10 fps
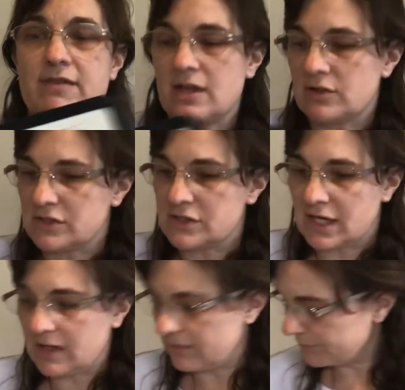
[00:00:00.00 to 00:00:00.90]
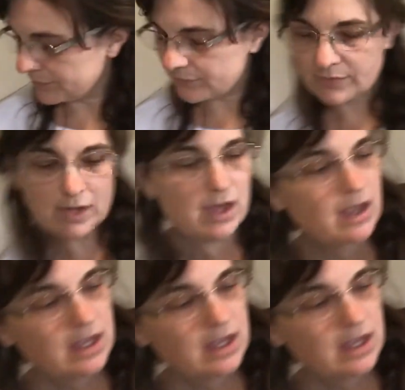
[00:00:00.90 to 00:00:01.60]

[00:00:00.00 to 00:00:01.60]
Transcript: energy. Okay,